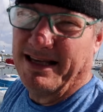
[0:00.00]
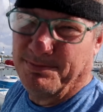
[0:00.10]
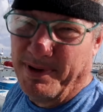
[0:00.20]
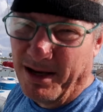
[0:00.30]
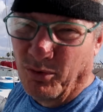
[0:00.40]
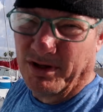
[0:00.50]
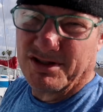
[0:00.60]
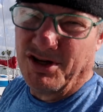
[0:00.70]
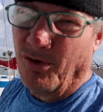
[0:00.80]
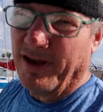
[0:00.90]
These big
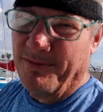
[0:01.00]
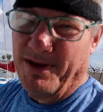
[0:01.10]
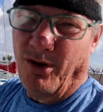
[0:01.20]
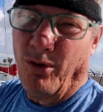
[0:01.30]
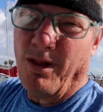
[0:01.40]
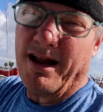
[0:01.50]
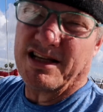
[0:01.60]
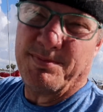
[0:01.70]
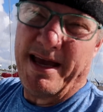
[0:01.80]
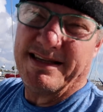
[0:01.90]
ones don't give me a whole lot
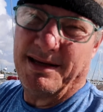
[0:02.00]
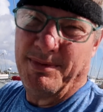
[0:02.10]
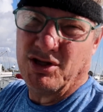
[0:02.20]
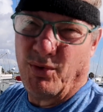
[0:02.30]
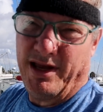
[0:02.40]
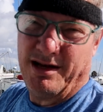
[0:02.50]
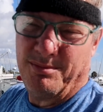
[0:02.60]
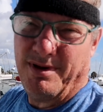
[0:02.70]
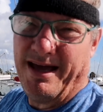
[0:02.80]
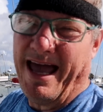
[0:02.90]
of space in between
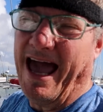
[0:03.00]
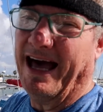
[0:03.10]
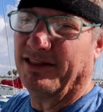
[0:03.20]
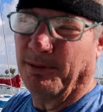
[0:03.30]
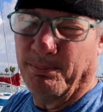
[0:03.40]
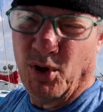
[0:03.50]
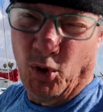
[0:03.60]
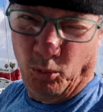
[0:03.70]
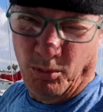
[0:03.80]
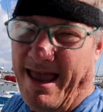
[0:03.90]
them at the
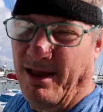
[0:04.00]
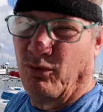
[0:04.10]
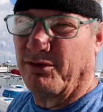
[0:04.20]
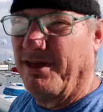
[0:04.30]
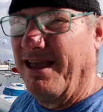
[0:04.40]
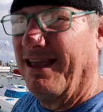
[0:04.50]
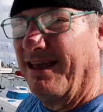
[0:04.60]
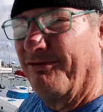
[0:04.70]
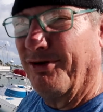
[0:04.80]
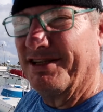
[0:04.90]
boom. And we're
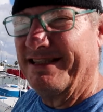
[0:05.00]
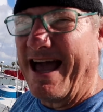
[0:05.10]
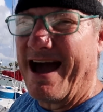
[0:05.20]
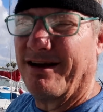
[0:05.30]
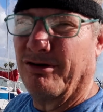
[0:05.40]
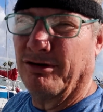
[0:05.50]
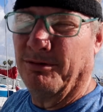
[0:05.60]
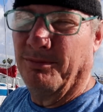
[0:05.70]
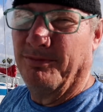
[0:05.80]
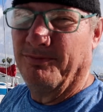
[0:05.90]
thinking if we stagger them